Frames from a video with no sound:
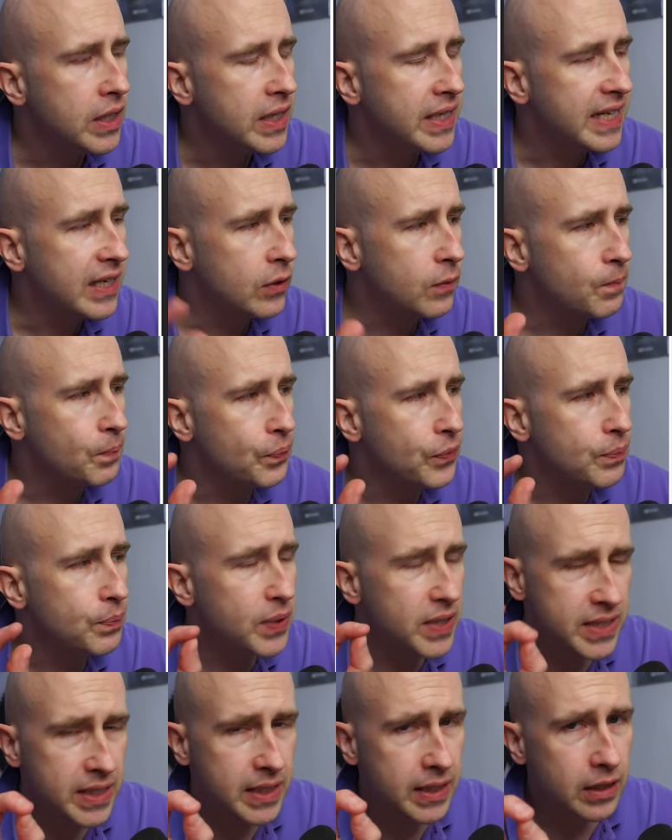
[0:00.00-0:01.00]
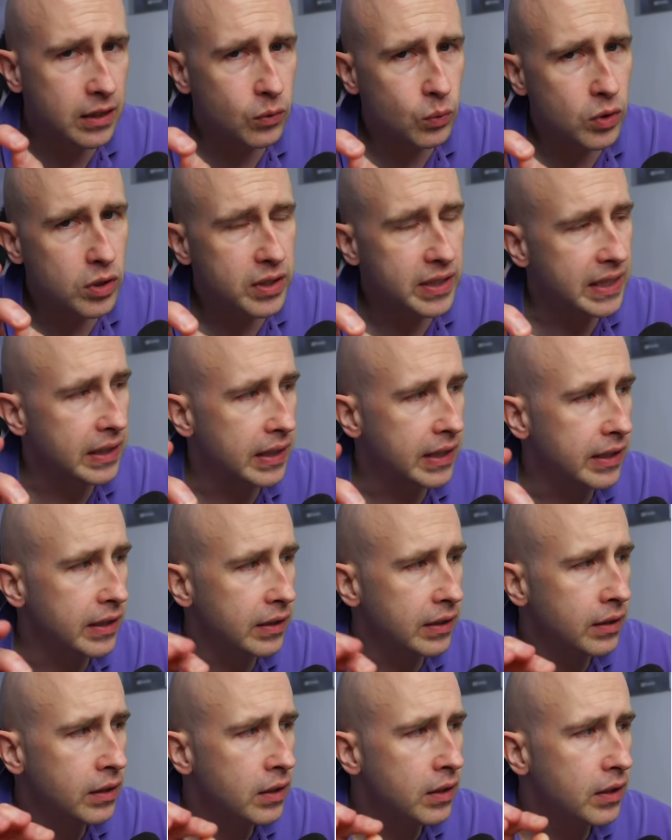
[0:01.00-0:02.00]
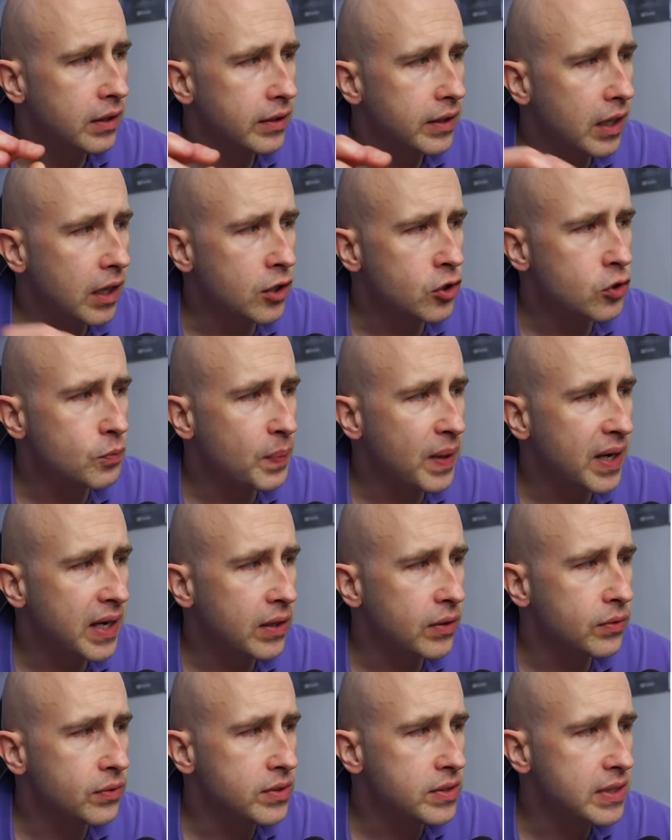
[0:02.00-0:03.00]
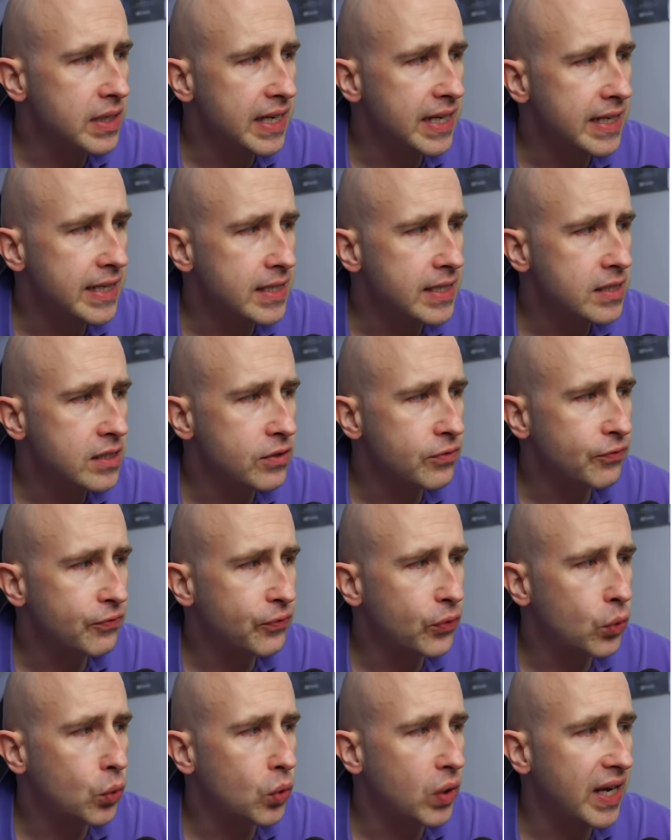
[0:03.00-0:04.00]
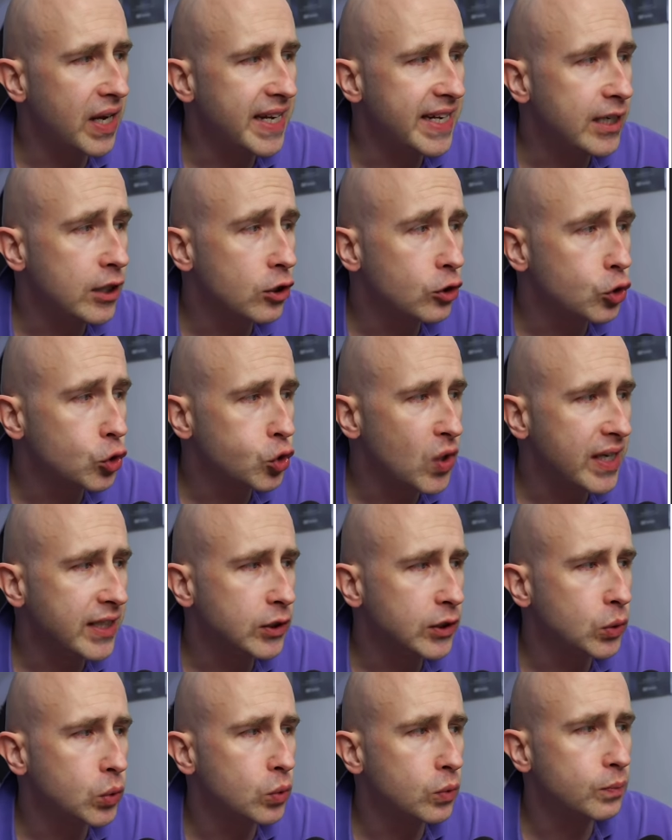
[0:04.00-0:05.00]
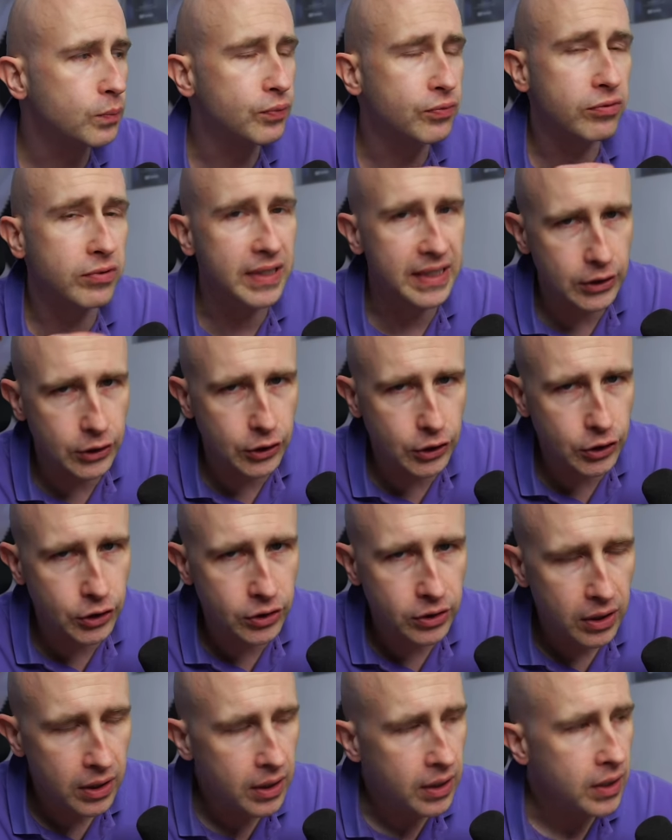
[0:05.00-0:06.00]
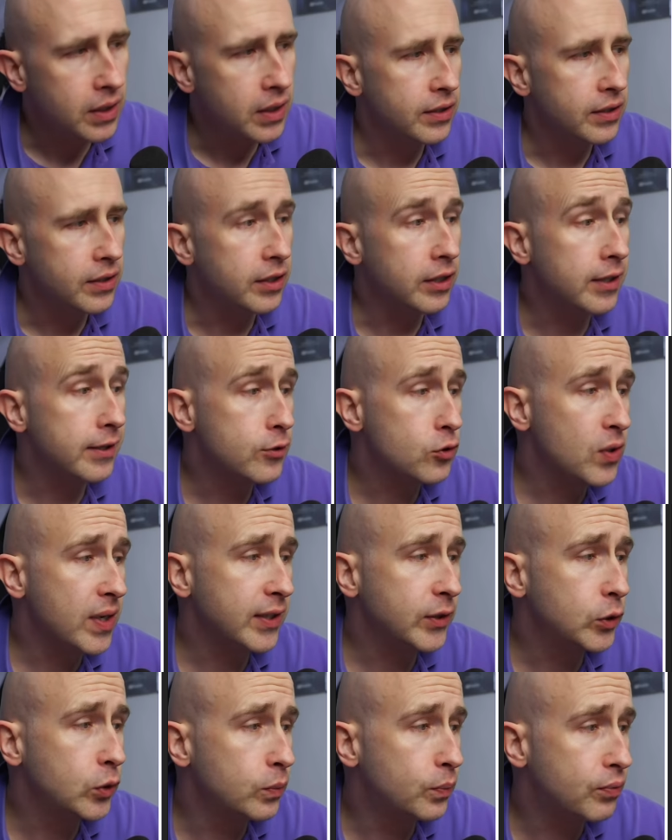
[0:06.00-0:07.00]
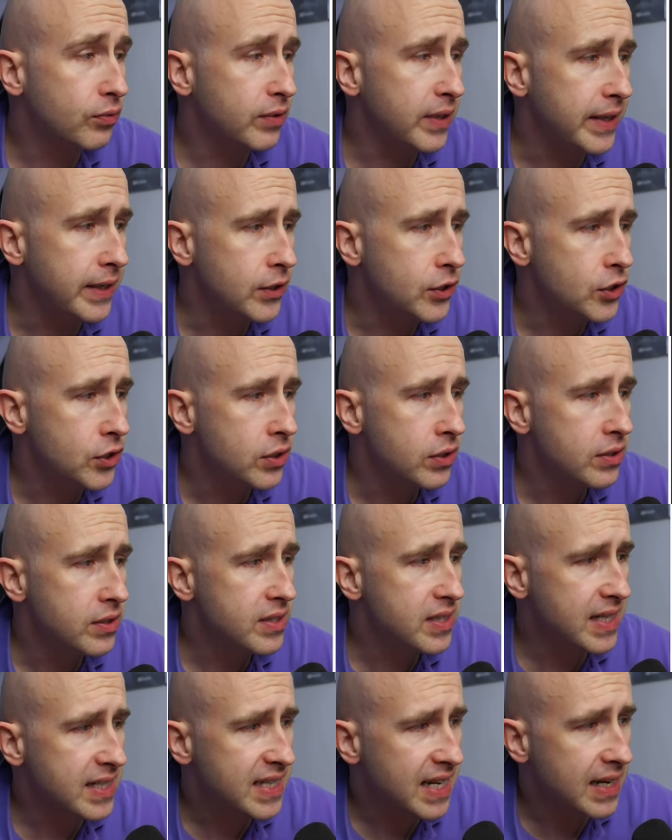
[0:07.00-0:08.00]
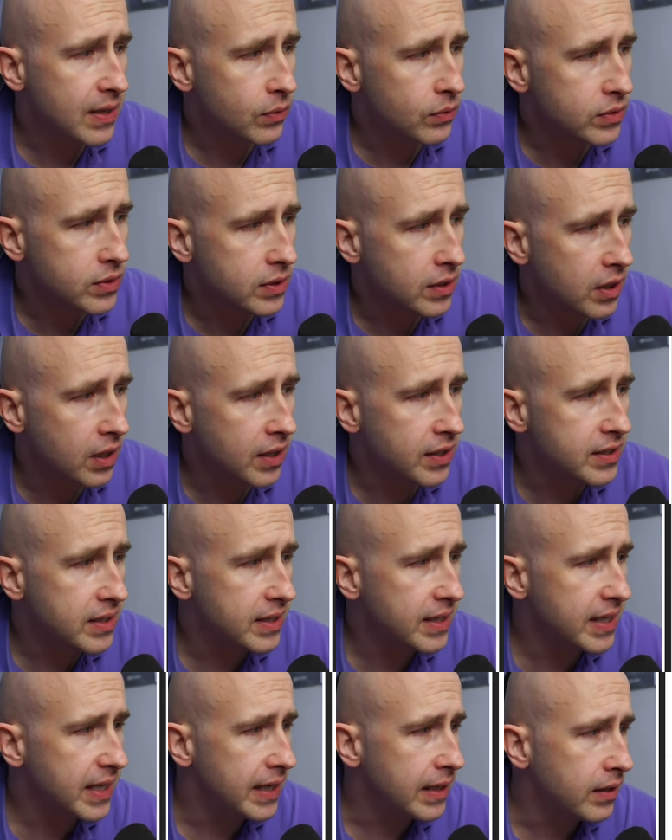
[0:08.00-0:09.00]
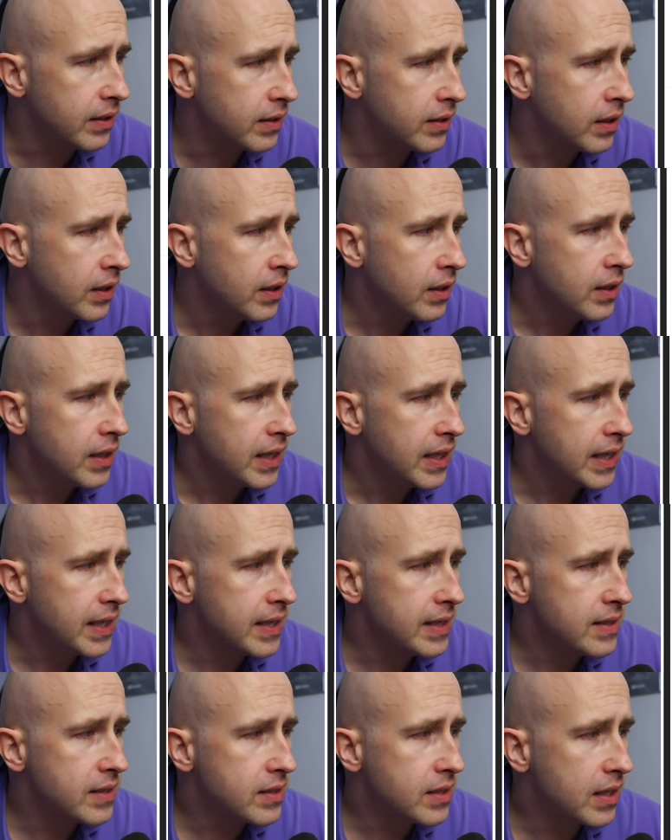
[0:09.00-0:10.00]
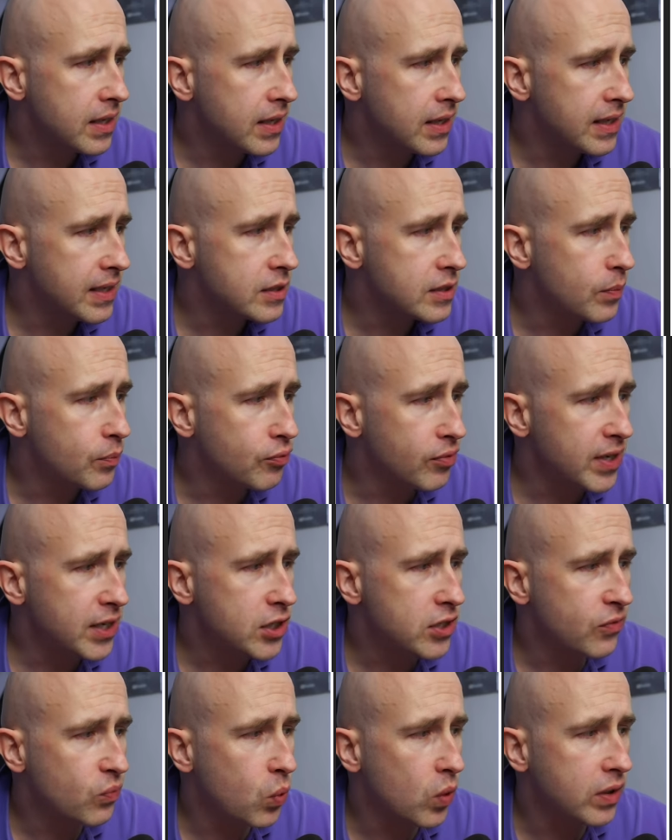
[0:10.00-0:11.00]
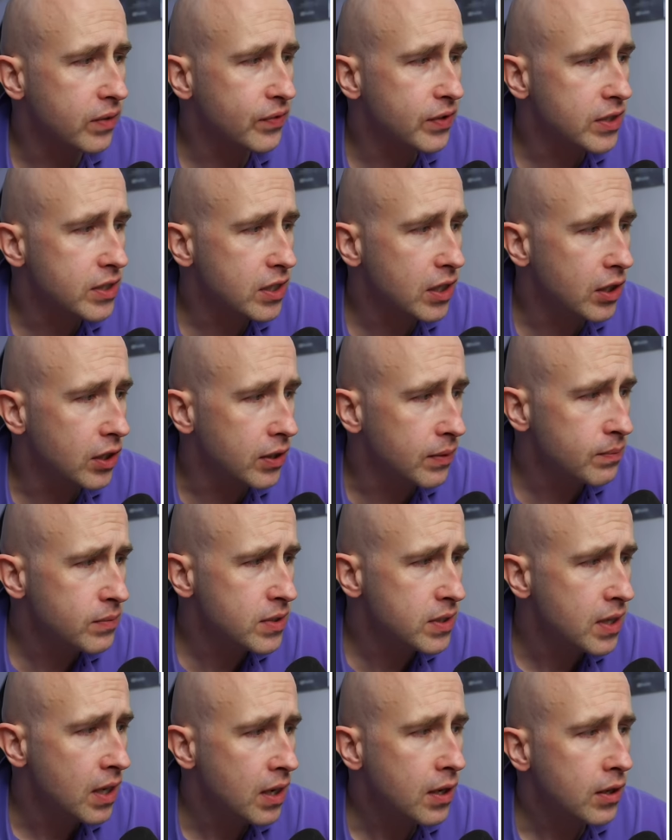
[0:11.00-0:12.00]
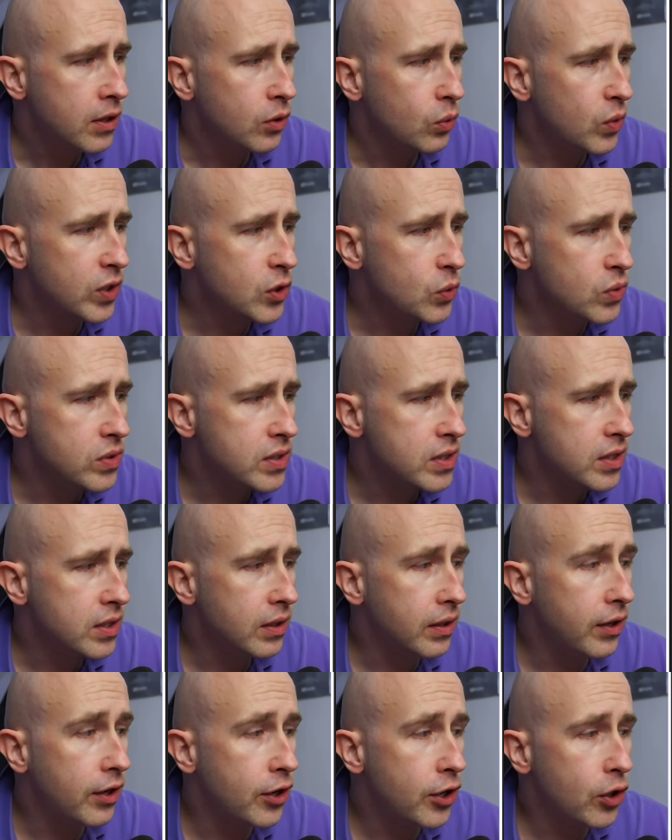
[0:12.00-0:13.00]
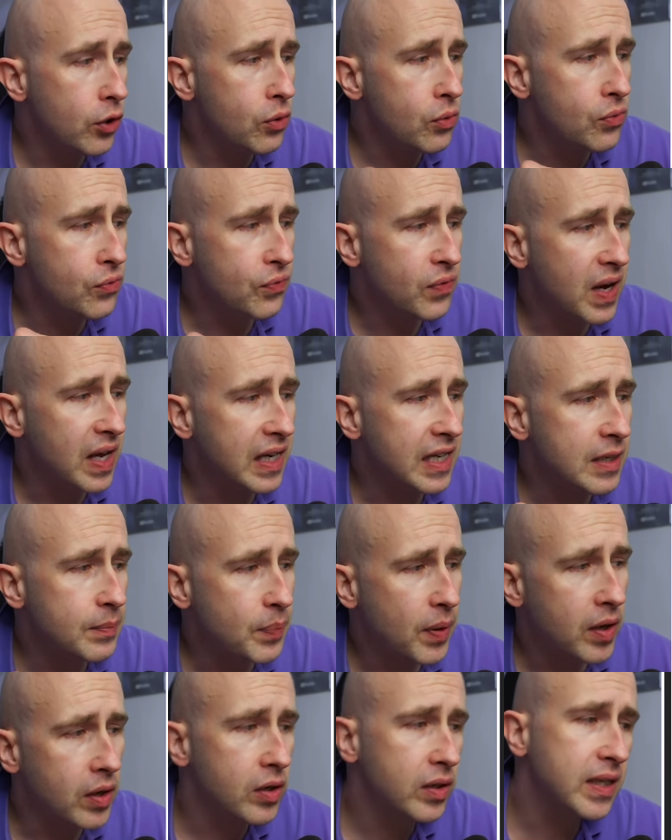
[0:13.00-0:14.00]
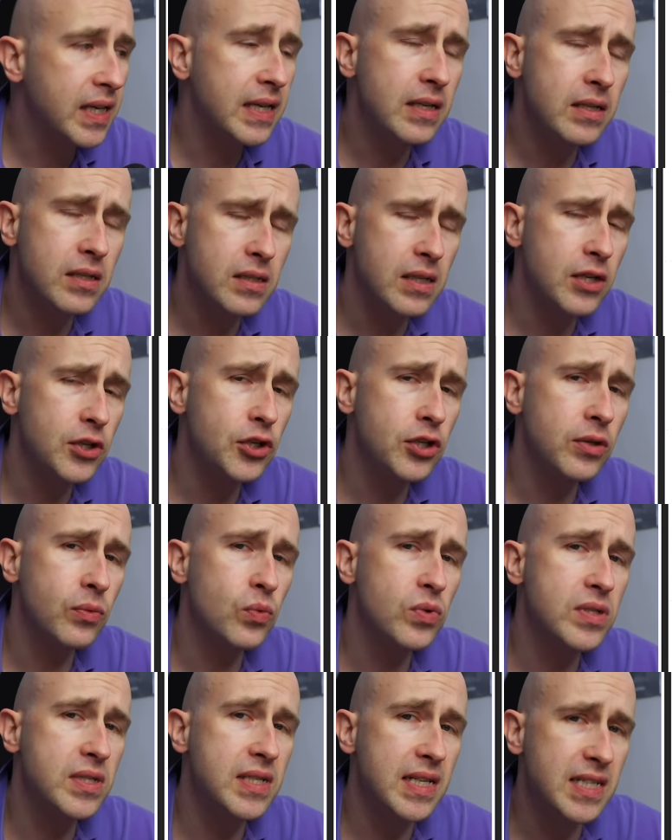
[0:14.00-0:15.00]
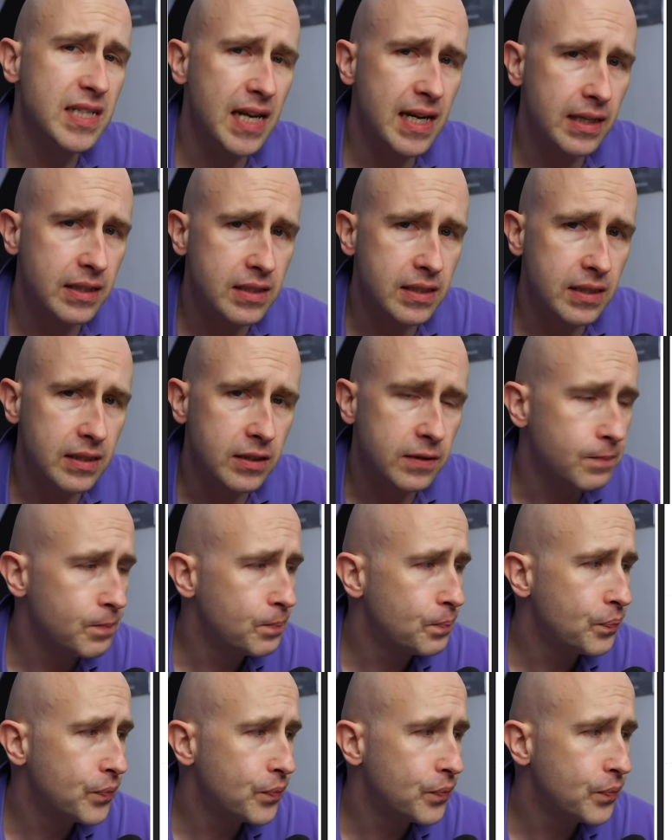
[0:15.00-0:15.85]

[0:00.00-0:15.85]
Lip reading: Now, particular wording here, the £100 is for a contractual breach. The contractual breach set out underneath is that it's a breach of one of the terms, which was that no valid parking session was detected.